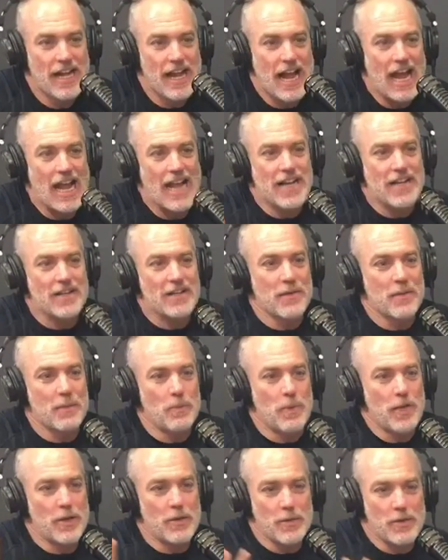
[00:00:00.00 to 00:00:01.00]
and
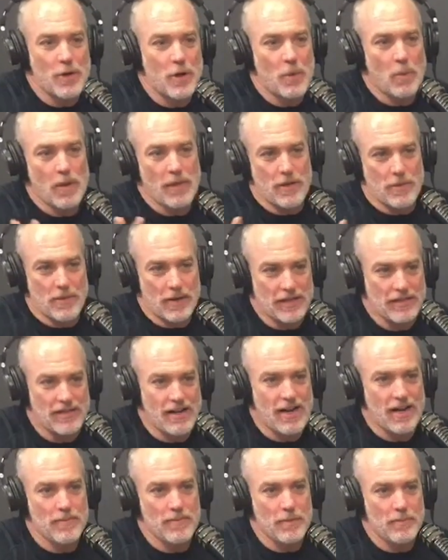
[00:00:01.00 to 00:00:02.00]
we don't know when the right
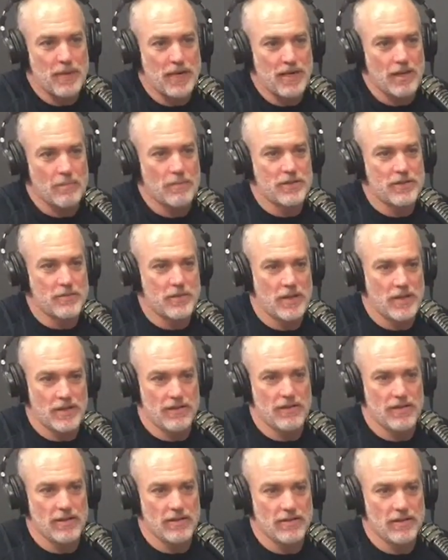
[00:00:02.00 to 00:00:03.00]
time to pick up some of
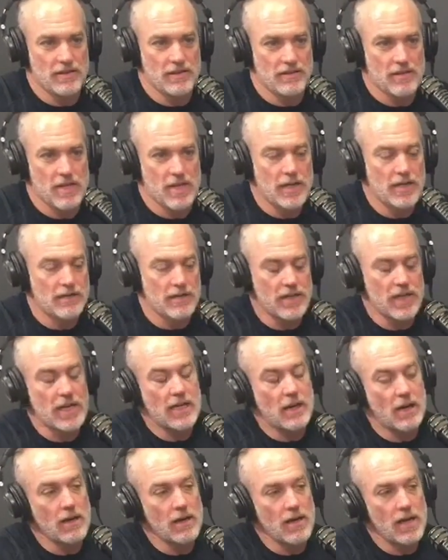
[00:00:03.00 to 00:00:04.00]
these things is. Because in
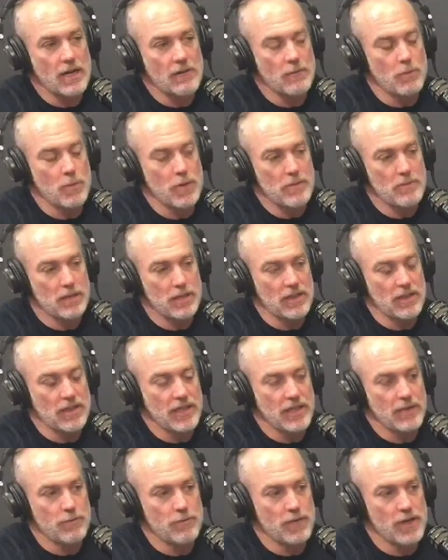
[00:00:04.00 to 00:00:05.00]
our life, we
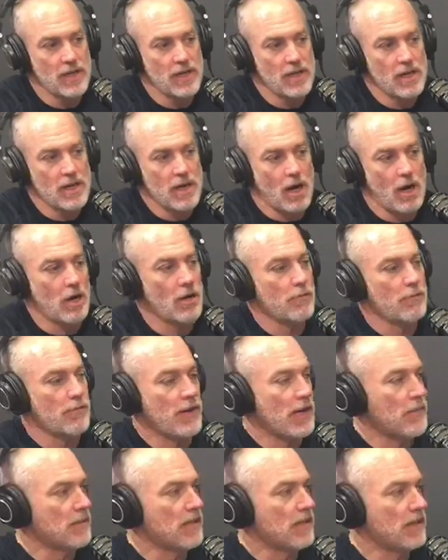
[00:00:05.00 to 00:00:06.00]
believe our
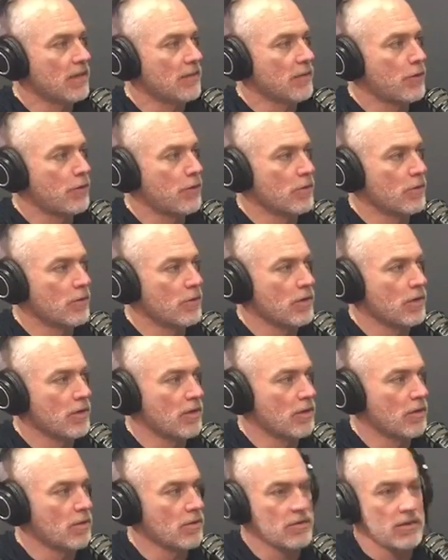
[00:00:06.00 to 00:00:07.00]
family lived through the
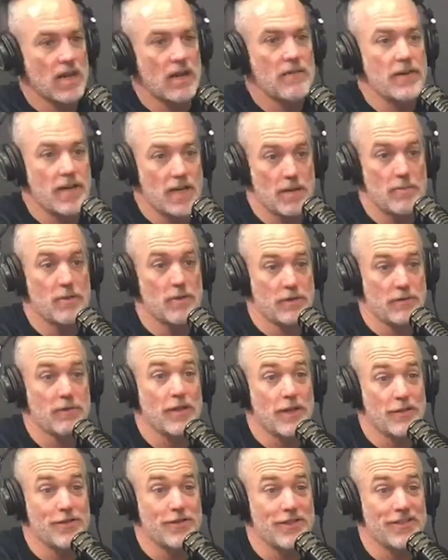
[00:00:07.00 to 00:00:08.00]
Yugoslavia
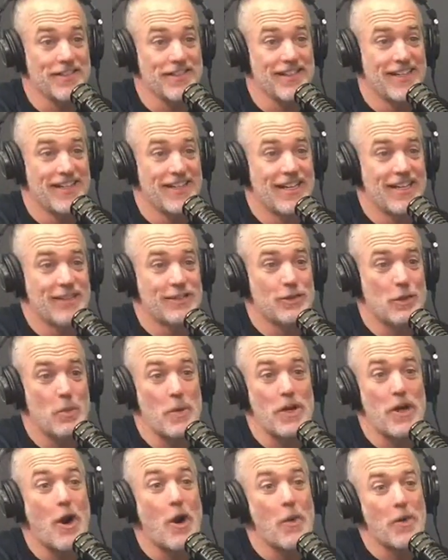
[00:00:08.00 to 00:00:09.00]
hyperinflation. So
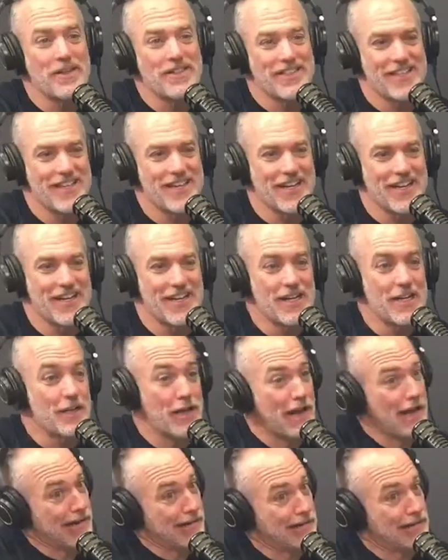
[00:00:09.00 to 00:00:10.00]
we always think,
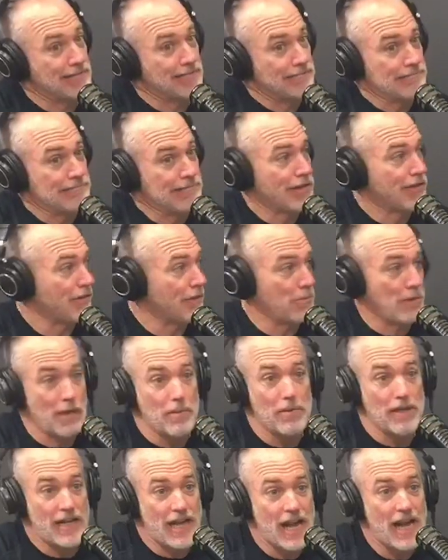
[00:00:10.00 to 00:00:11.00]
hey, You should
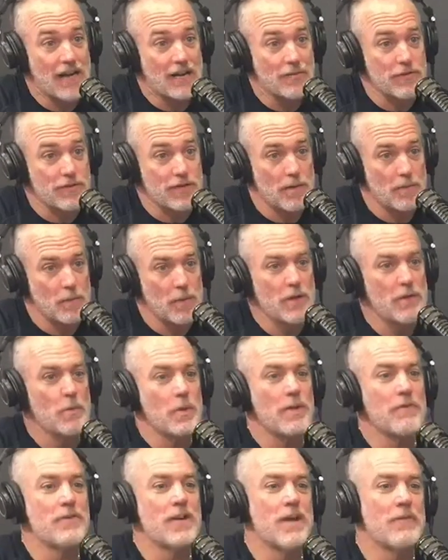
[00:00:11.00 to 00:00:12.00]
probably have some.
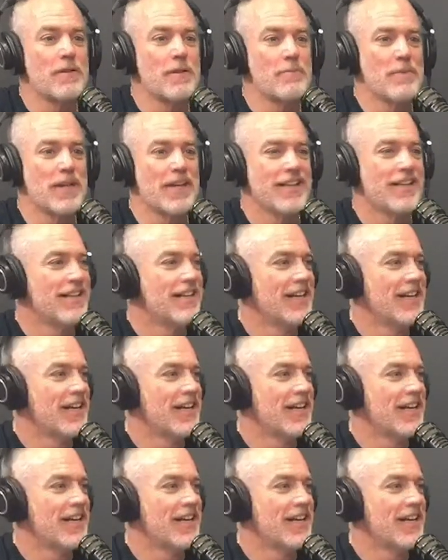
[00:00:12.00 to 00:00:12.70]
We've never been.